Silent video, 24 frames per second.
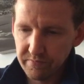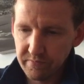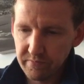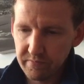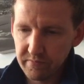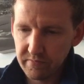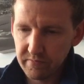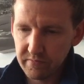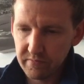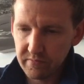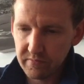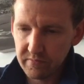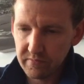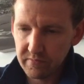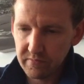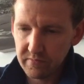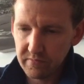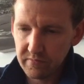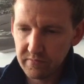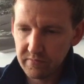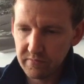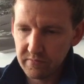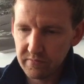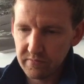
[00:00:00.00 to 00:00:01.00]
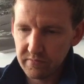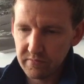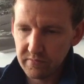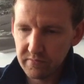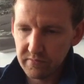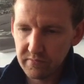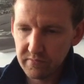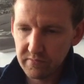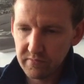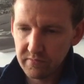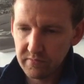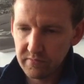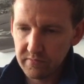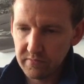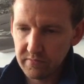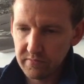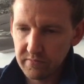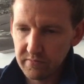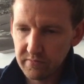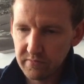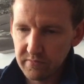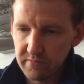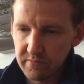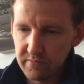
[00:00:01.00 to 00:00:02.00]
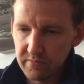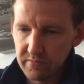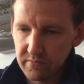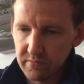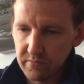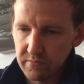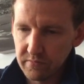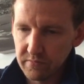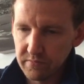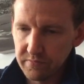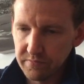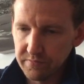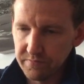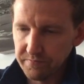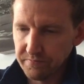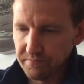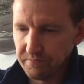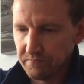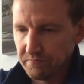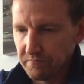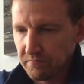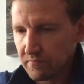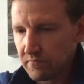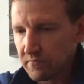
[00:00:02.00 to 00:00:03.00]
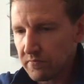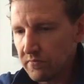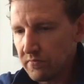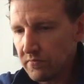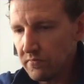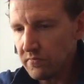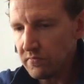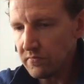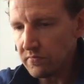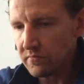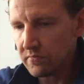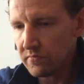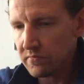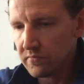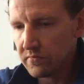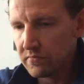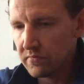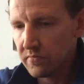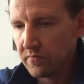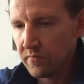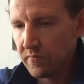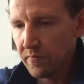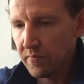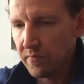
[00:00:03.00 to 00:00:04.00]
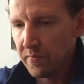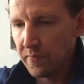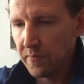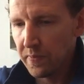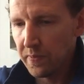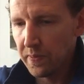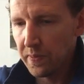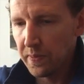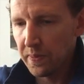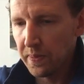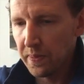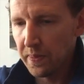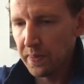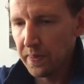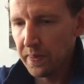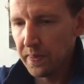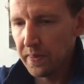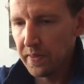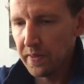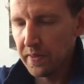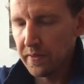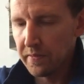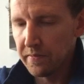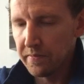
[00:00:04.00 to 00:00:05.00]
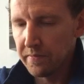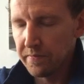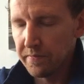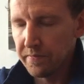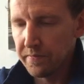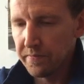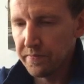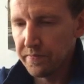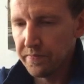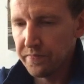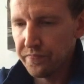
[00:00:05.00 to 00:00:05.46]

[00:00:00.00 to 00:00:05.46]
Nobody speaks.